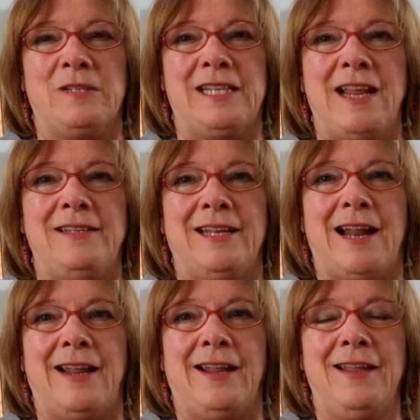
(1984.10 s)
things that
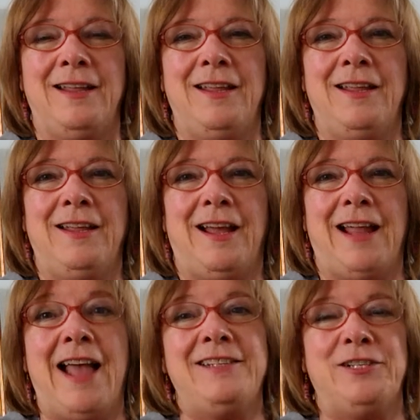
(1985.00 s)
I
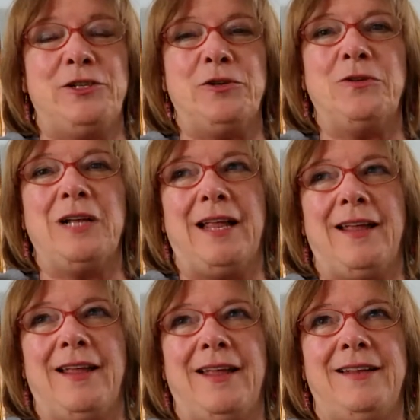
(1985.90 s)
had to do,
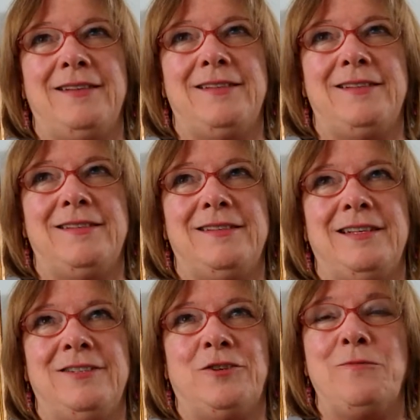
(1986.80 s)
and
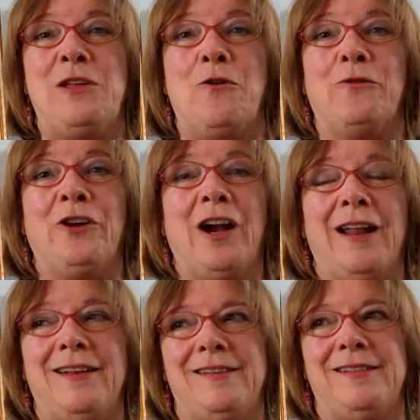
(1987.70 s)
it took me over,
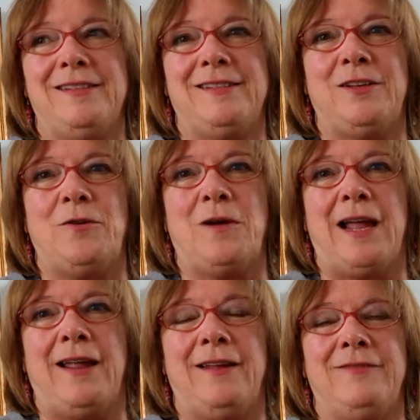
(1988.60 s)
and so
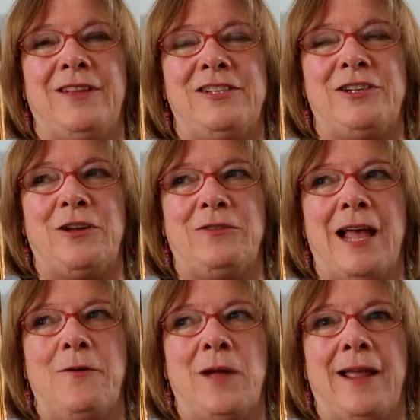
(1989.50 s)
I ventured out
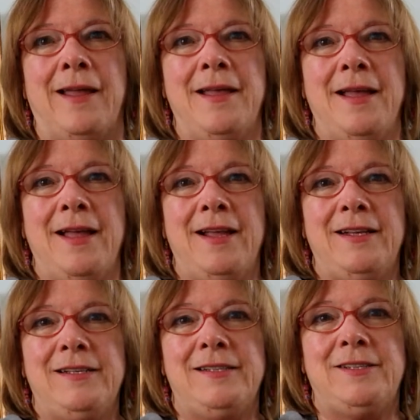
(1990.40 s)
that way.
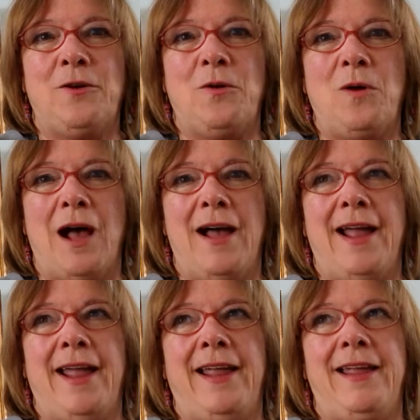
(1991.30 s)
So
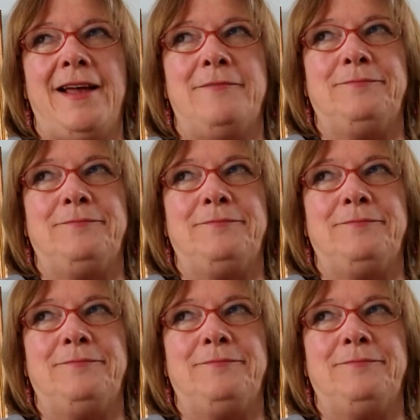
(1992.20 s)
I